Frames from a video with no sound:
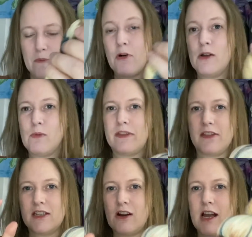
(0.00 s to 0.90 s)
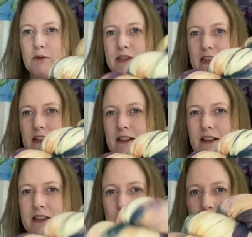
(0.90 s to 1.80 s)
point whether the dye was going to
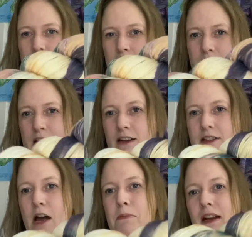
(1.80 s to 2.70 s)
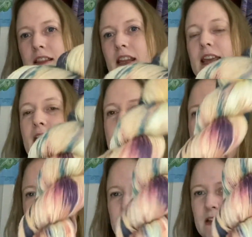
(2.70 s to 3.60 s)
soak those colours up, and I think it
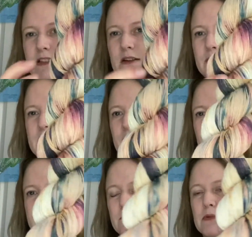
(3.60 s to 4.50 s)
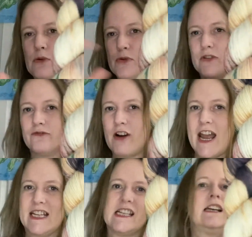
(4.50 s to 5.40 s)
has, because there was definitely some pools of
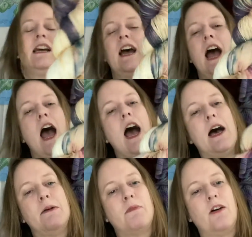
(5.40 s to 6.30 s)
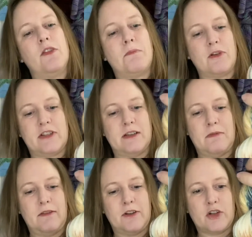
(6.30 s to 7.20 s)
red on the bottom
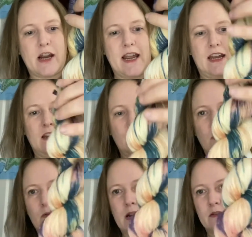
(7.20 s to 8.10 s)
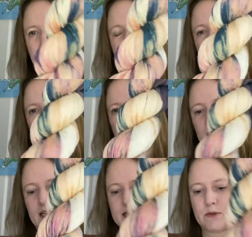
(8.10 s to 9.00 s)
of the tray when I was snow dyeing
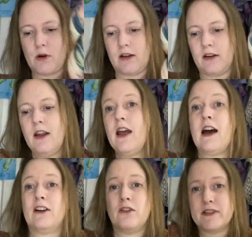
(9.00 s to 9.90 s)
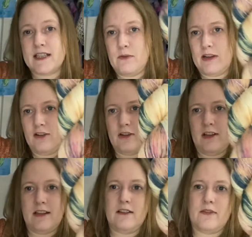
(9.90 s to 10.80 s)
this one. And obviously when you're doing
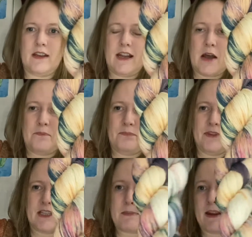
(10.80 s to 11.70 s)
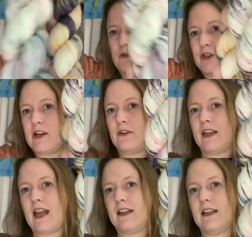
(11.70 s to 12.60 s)
the speckles, you don't
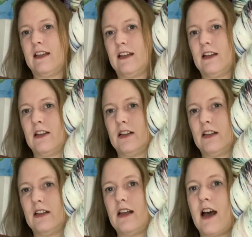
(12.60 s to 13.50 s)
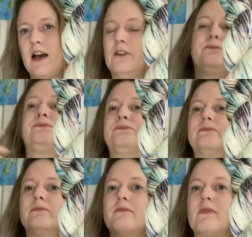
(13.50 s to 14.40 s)
get the
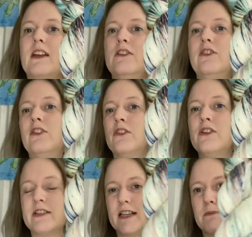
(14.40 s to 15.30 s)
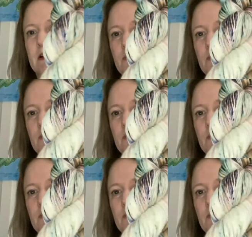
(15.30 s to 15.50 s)
you're not using as much